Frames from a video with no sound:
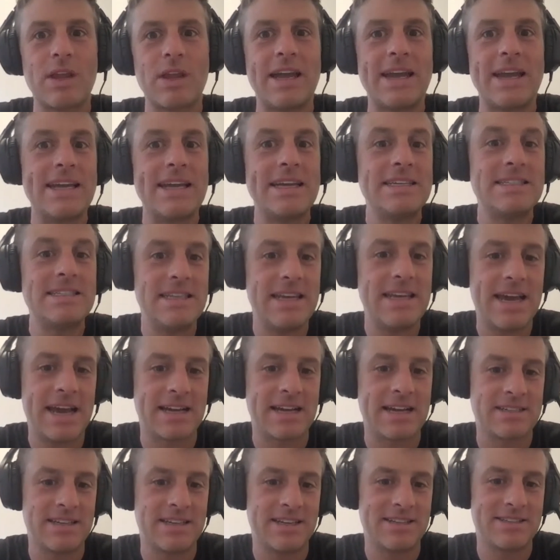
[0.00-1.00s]
easy
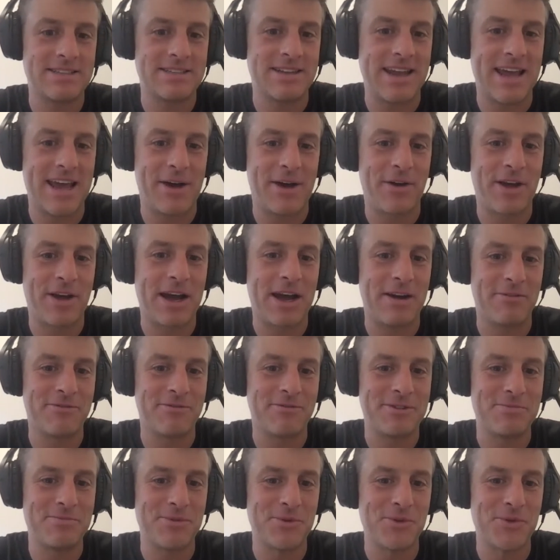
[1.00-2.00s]
access and how
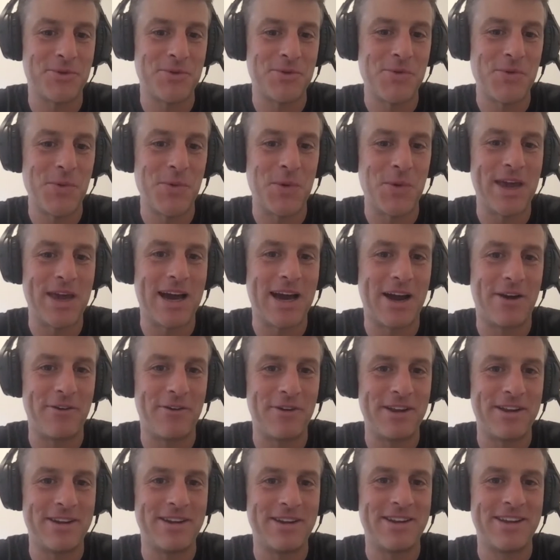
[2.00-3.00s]
comfortable we
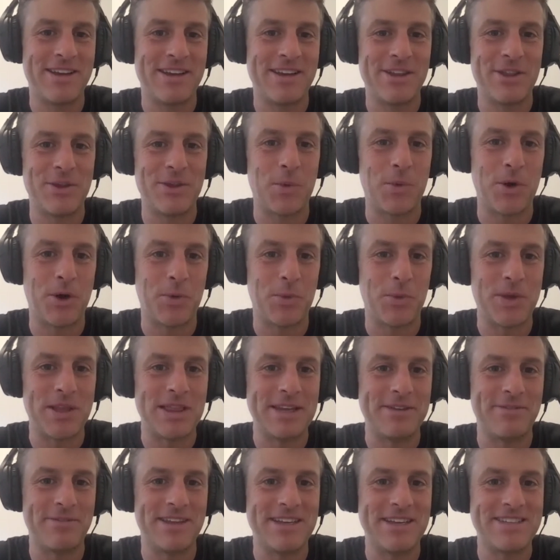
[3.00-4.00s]
are in the world we
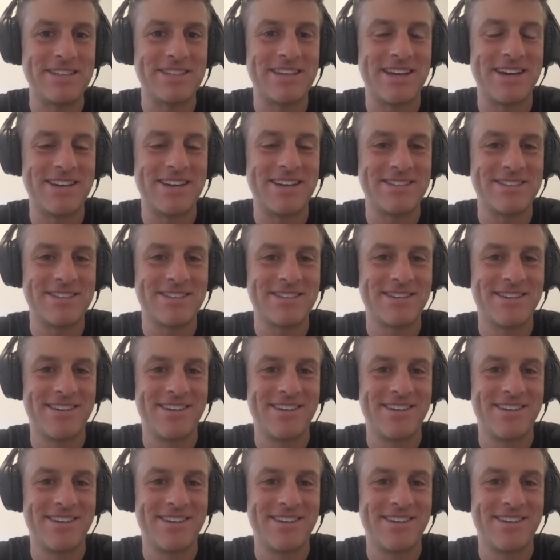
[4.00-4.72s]
live these days?